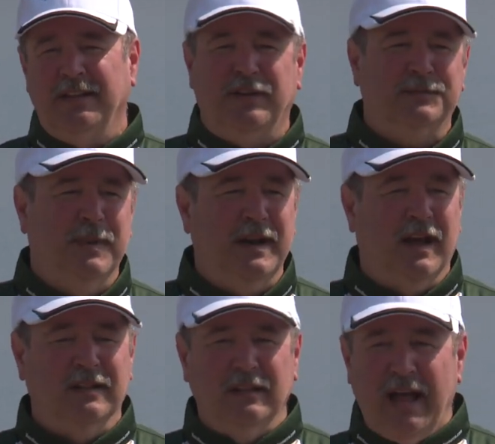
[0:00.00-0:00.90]
There's been
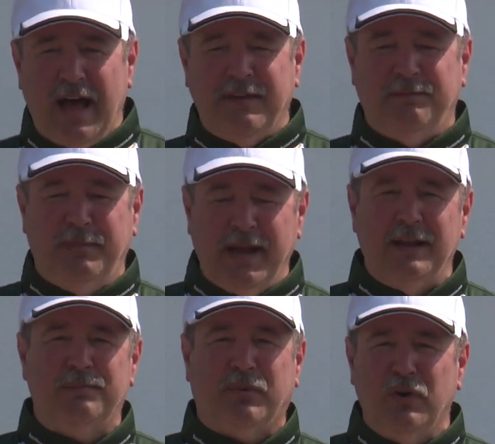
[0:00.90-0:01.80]
a lot of big
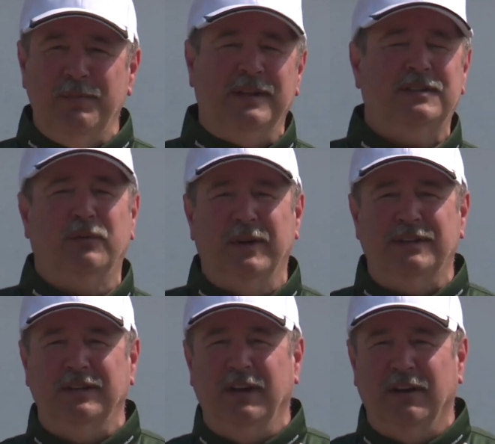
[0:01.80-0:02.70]
improvements in
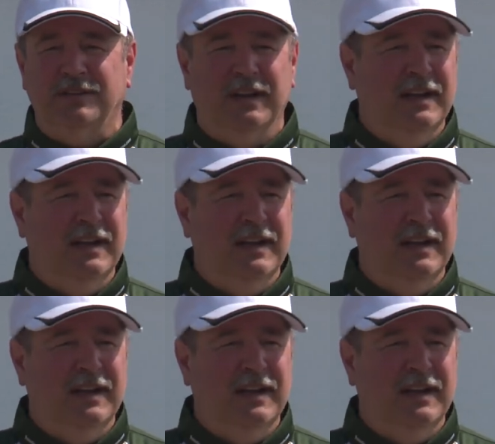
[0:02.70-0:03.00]
recent years.